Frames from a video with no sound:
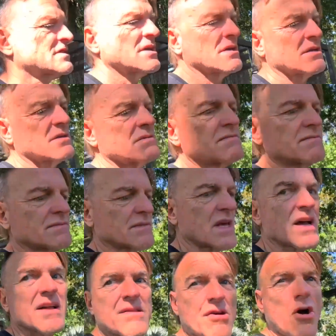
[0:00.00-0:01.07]
So,
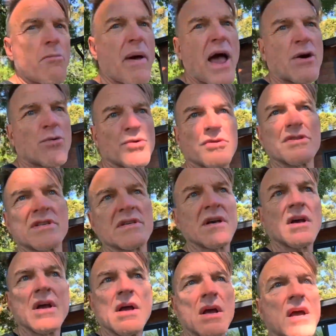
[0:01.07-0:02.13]
yeah, it's all backwards.
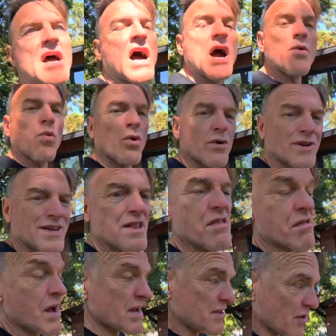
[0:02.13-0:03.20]
I worked
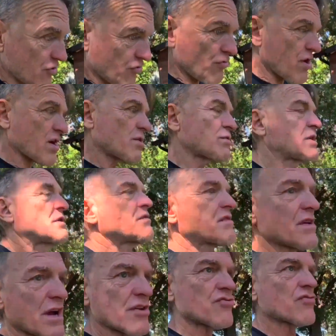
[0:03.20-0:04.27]
inside the truck when it was
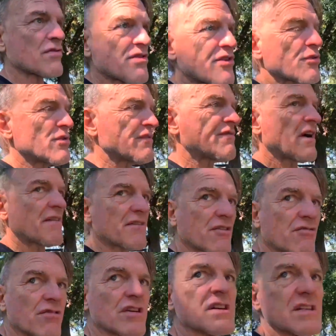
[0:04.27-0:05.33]
135
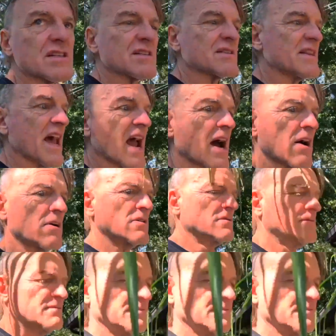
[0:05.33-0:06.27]
degrees. Now,